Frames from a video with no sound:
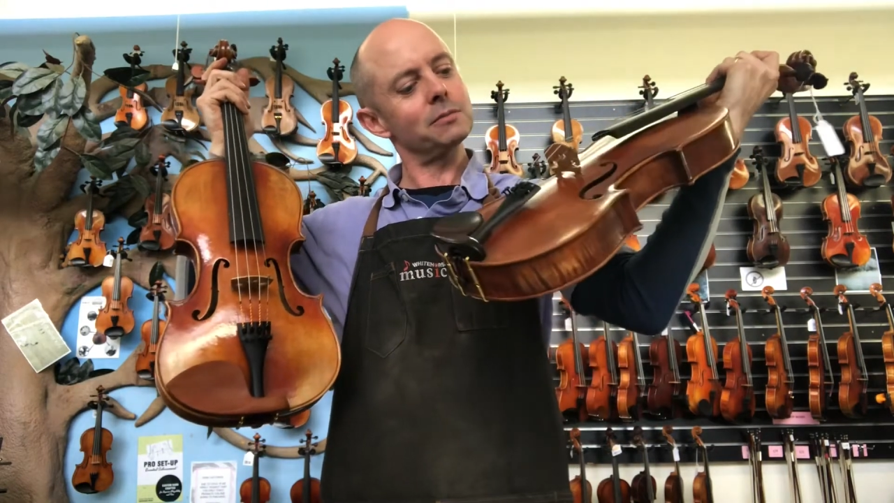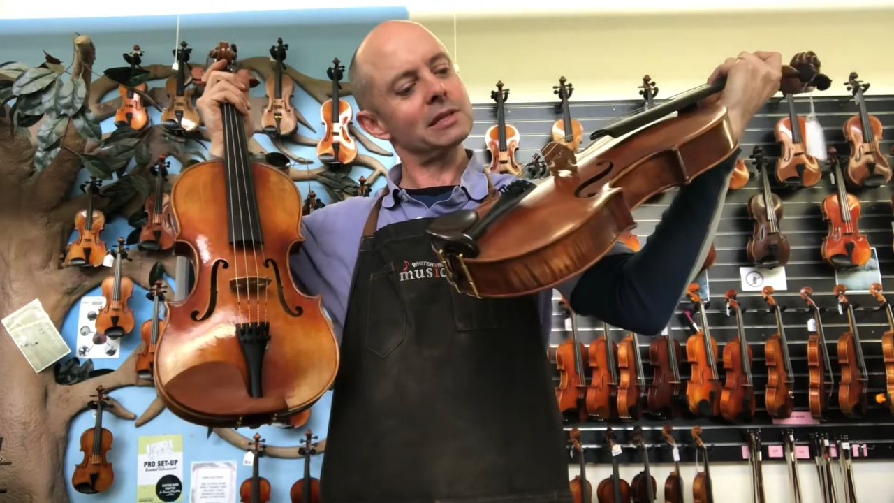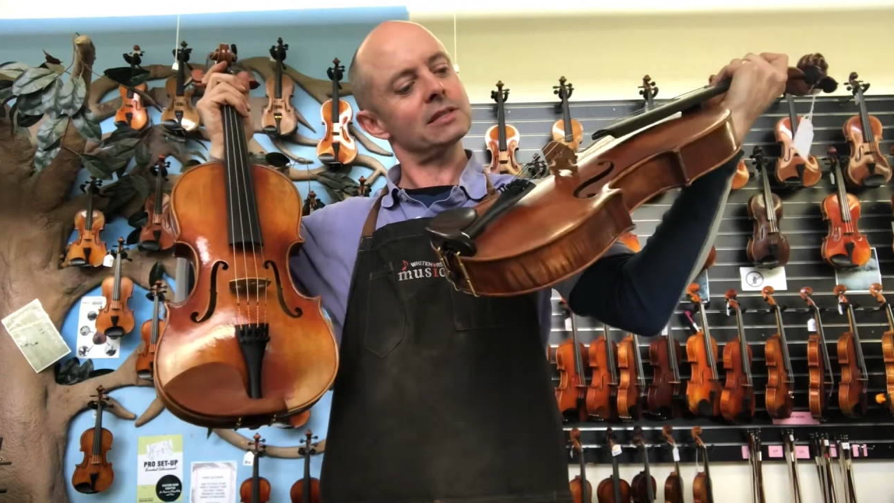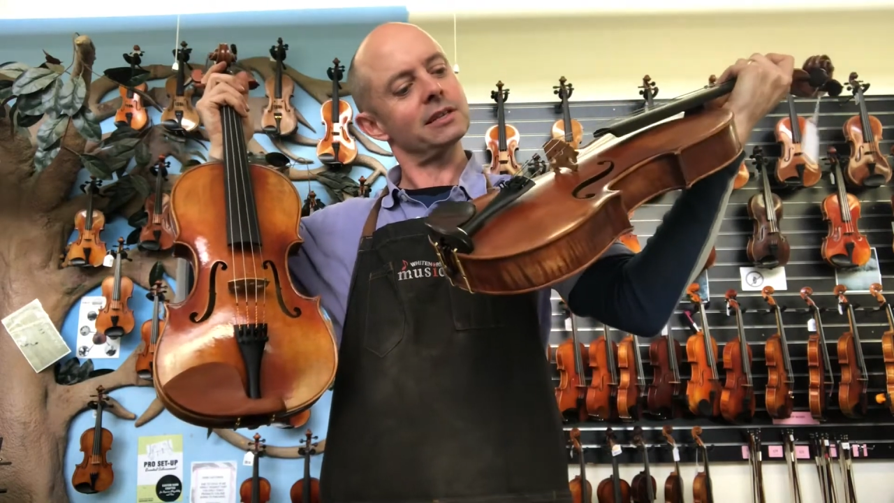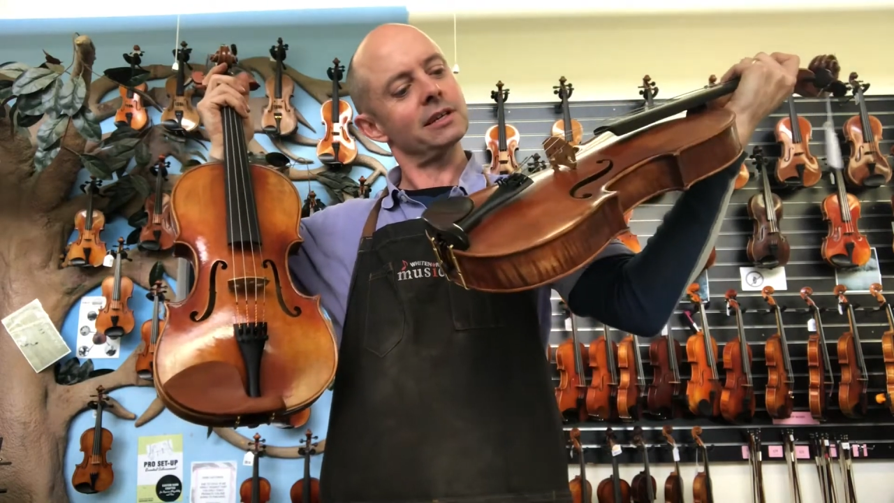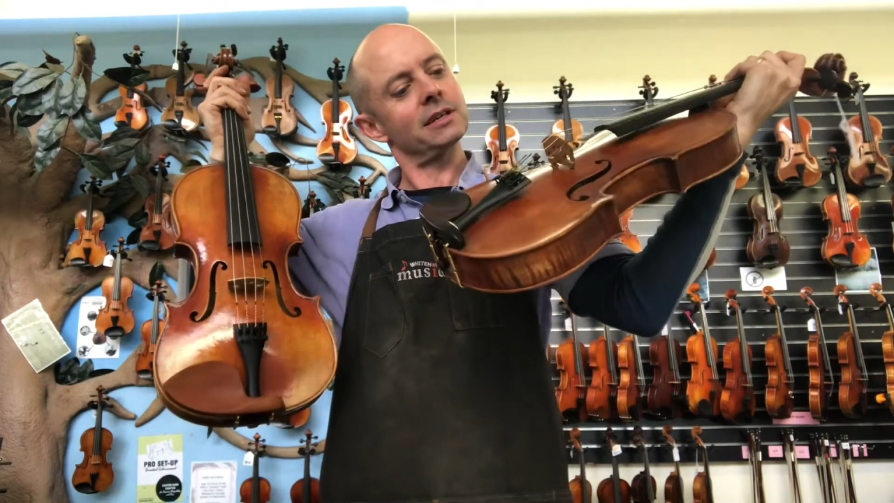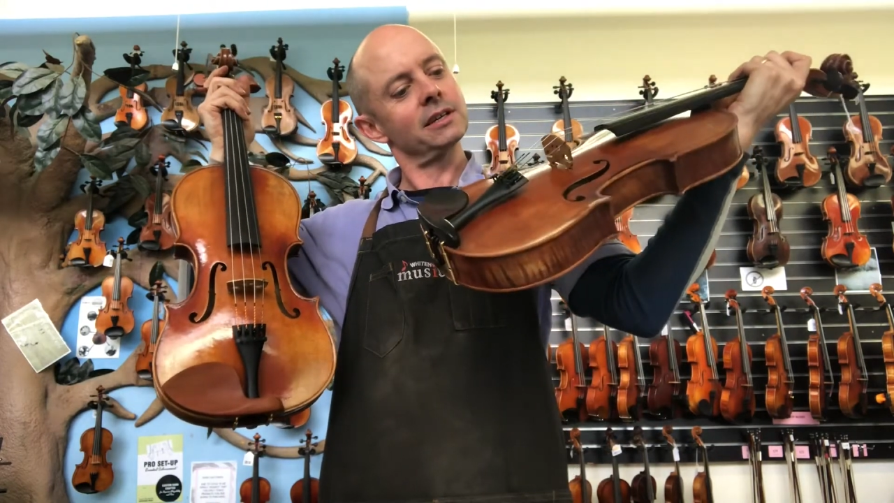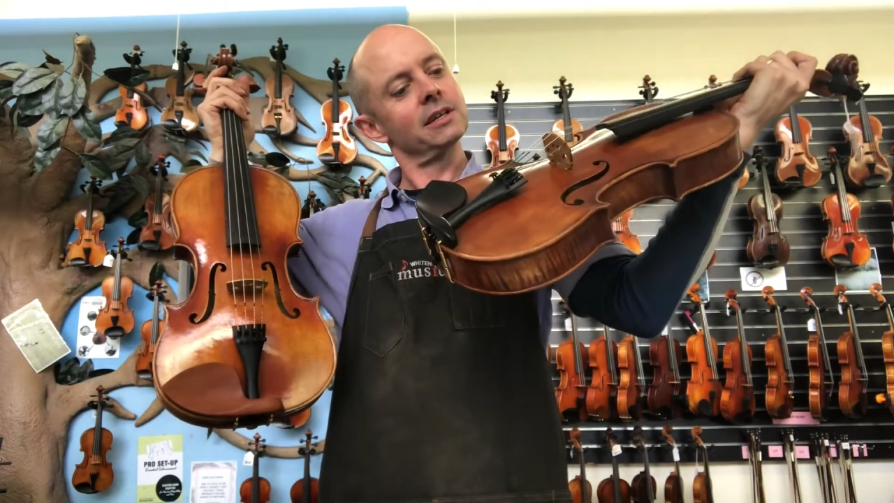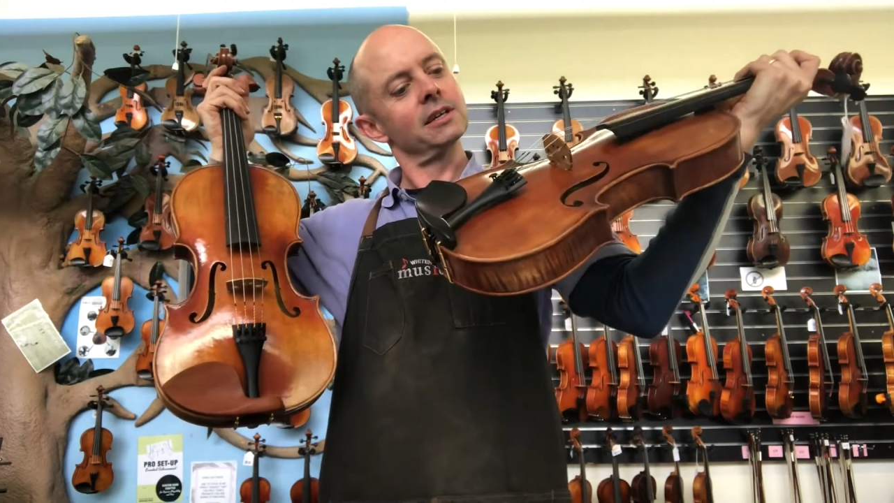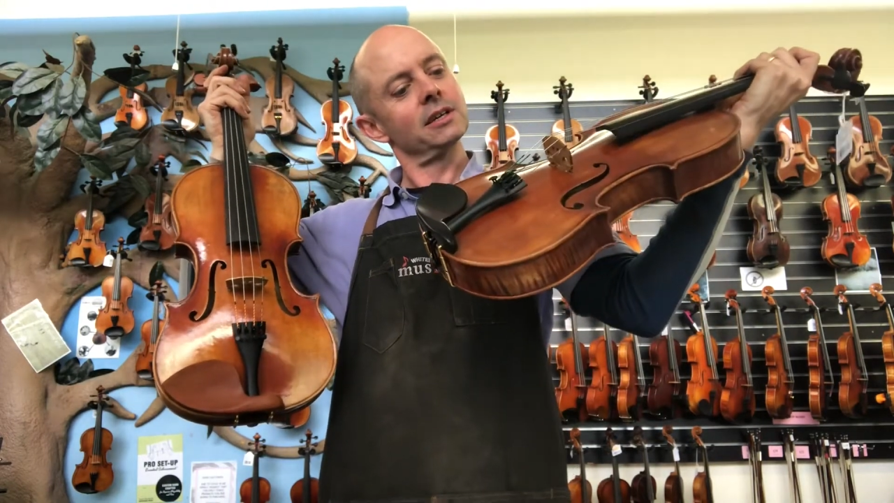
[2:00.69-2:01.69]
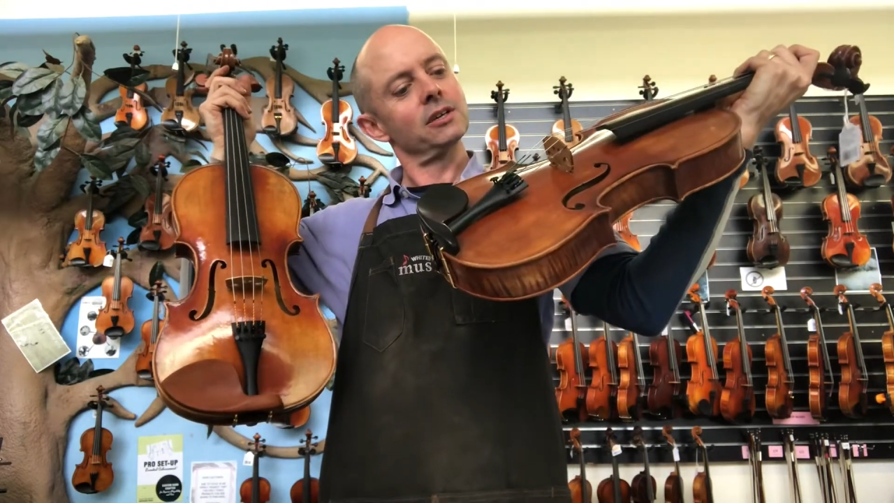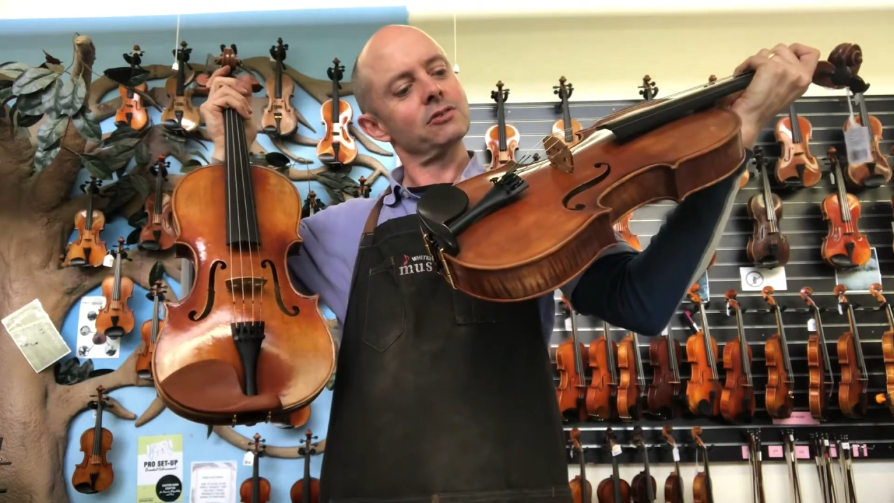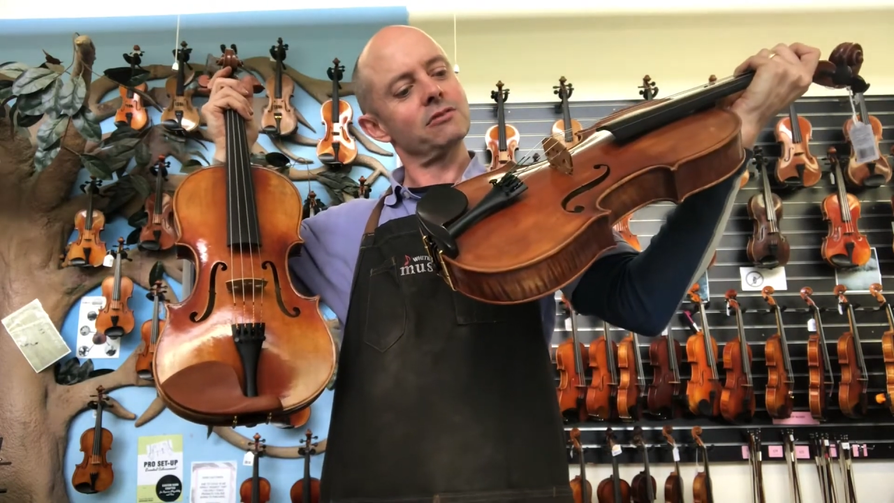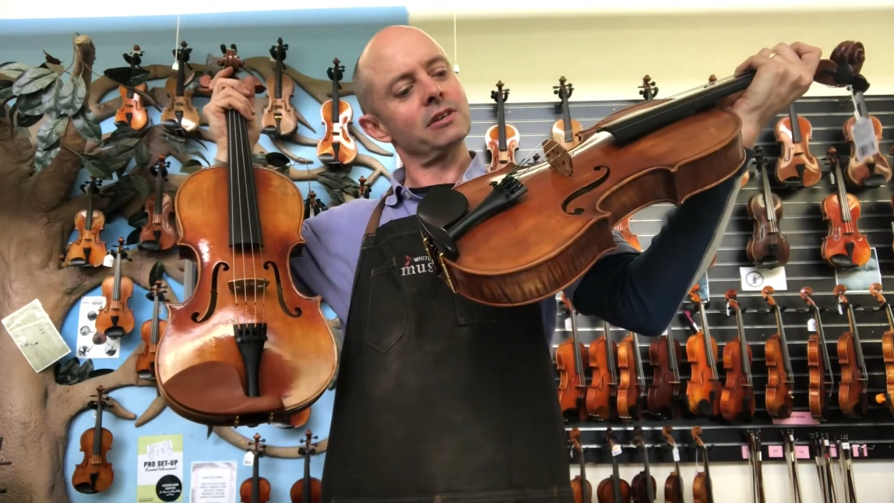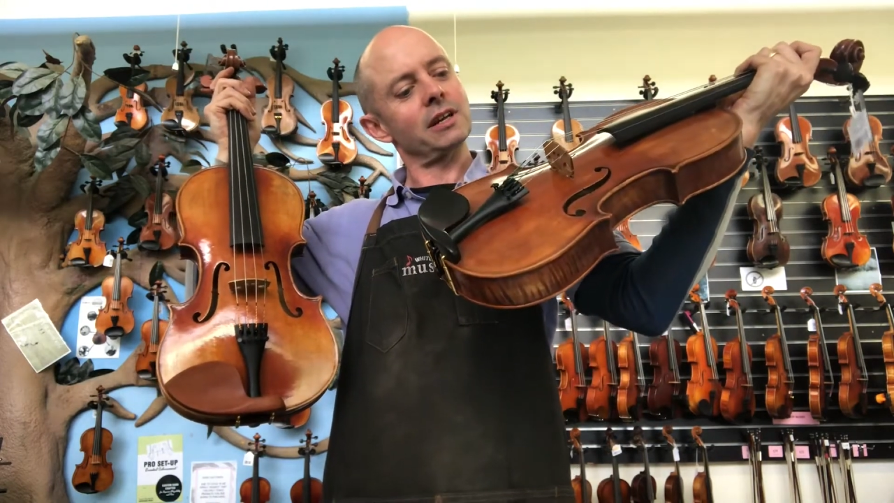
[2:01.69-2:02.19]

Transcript: Mr. Struna